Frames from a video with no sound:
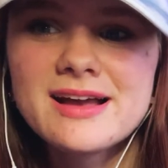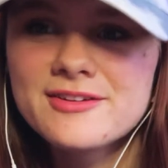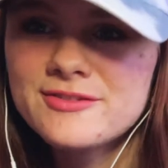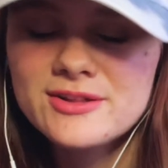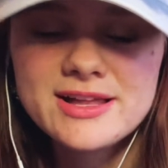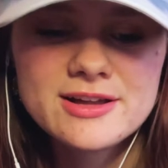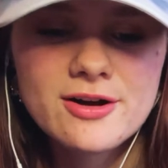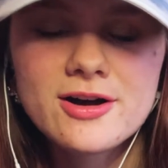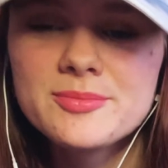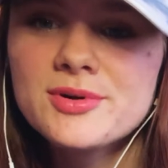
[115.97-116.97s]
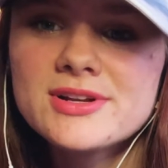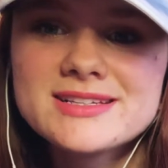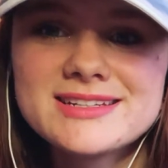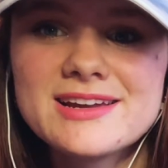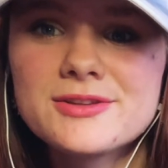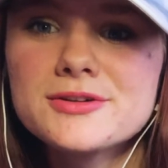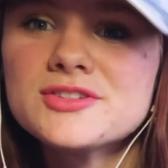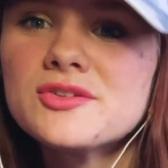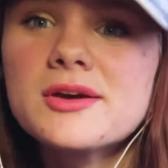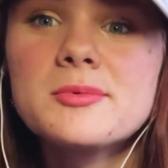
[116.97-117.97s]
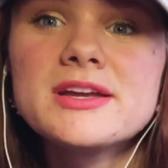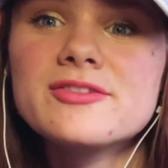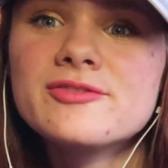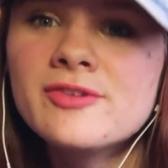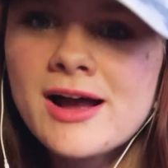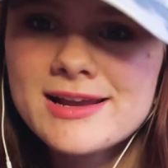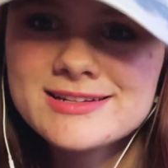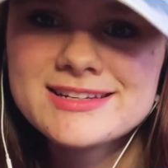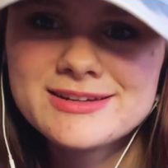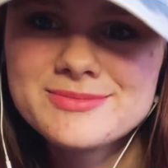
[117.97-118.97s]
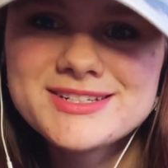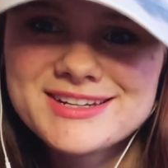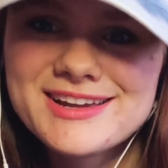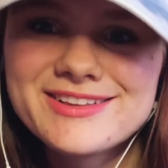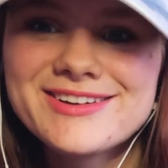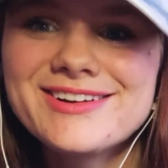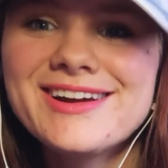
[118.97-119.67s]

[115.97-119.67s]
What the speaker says: I feel like God put us together so that we could find him together.